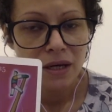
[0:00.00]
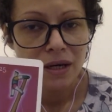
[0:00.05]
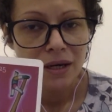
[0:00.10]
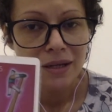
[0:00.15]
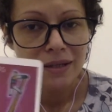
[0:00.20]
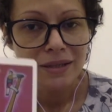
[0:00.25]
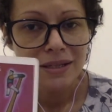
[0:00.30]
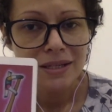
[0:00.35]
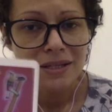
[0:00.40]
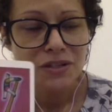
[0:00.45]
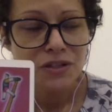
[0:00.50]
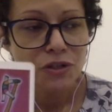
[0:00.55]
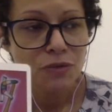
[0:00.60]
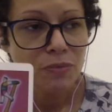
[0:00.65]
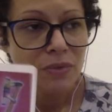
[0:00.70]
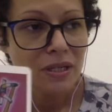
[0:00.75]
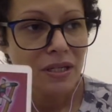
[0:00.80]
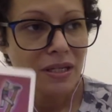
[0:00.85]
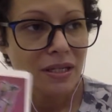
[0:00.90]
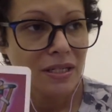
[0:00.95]
This to
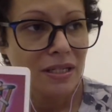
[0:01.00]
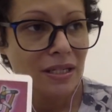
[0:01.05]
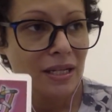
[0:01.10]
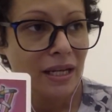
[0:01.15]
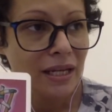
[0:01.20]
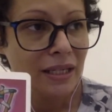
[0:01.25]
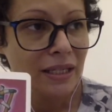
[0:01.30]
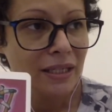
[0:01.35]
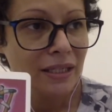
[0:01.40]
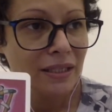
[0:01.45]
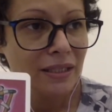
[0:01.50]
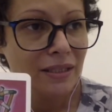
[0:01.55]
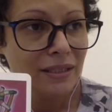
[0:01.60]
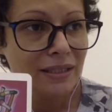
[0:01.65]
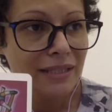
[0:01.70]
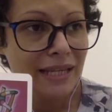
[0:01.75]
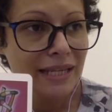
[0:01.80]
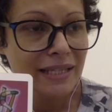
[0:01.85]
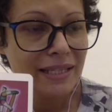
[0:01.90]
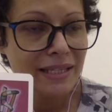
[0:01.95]
me is like
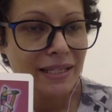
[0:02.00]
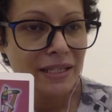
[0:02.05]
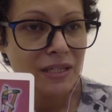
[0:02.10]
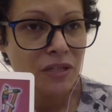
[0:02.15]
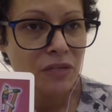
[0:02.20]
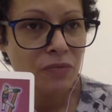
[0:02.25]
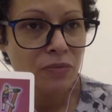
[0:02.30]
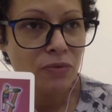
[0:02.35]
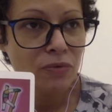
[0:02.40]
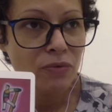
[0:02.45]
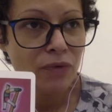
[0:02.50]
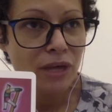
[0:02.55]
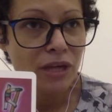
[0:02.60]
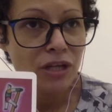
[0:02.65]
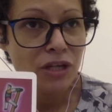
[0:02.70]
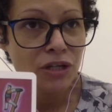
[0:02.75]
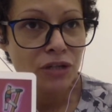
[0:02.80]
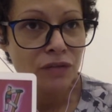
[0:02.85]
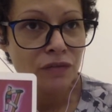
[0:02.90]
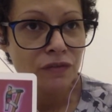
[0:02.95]
gets
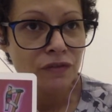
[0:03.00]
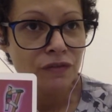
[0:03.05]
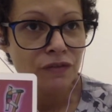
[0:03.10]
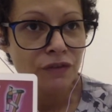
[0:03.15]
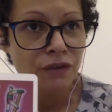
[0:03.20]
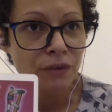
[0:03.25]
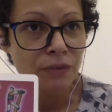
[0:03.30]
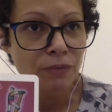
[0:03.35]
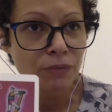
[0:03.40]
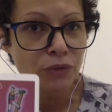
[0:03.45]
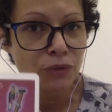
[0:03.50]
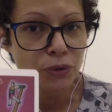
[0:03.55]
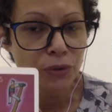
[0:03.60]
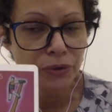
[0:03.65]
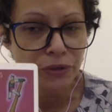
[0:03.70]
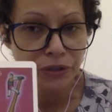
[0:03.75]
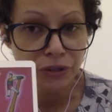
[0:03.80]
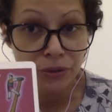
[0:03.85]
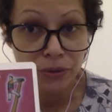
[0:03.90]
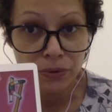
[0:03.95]
inspiration from your
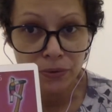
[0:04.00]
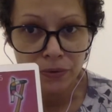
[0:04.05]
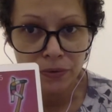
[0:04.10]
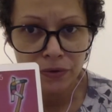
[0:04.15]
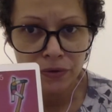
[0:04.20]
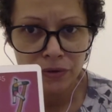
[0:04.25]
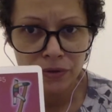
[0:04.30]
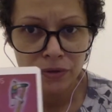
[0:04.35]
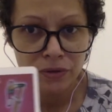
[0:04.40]
youth,